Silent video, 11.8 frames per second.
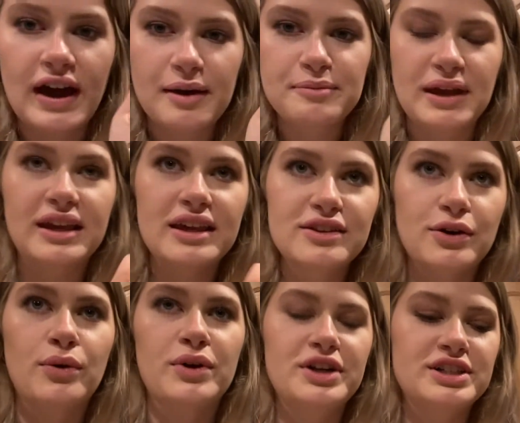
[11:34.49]
making the
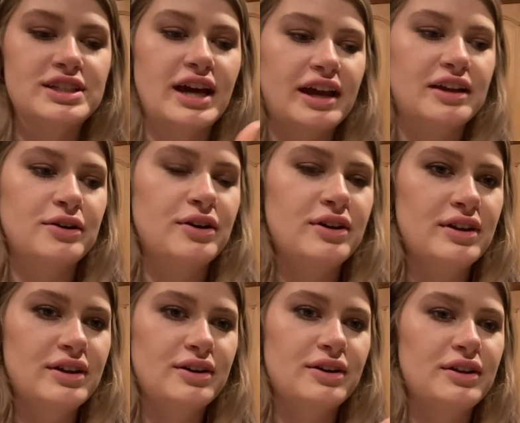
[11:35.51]
corners diagonal,
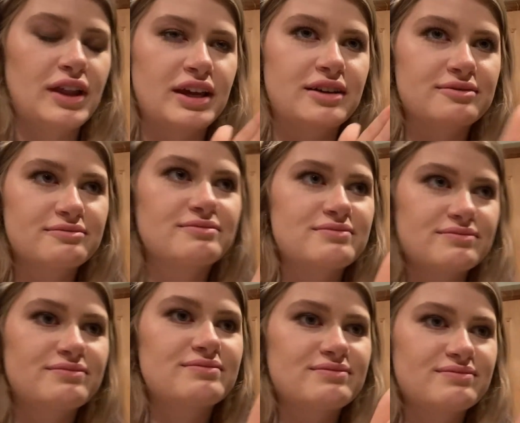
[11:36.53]
or like,
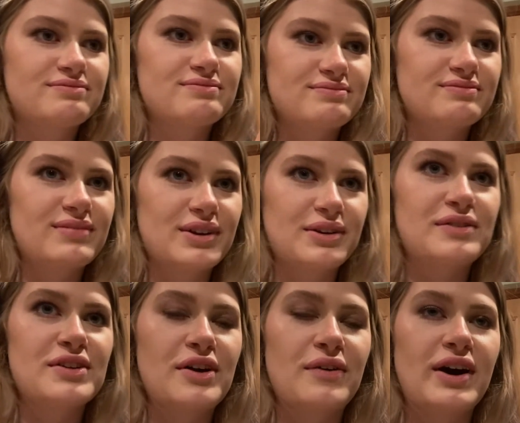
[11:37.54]
I don't even
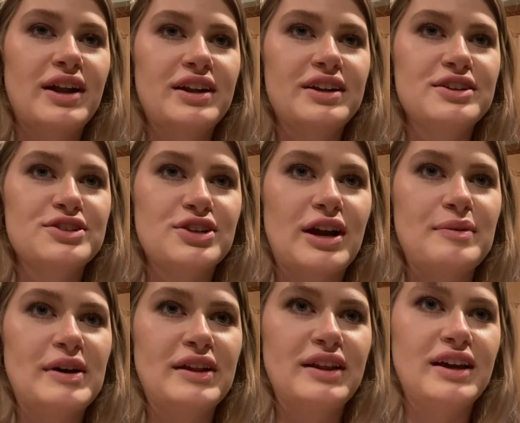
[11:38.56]
know how to describe
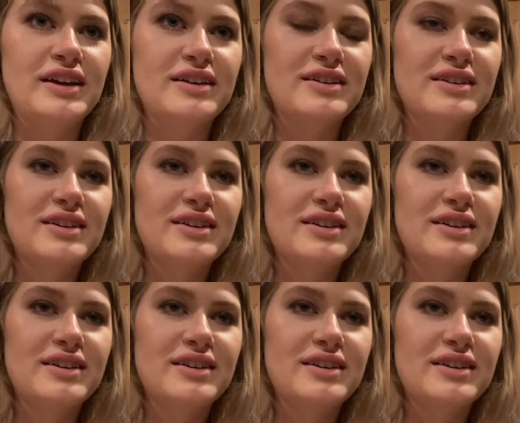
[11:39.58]
it, like...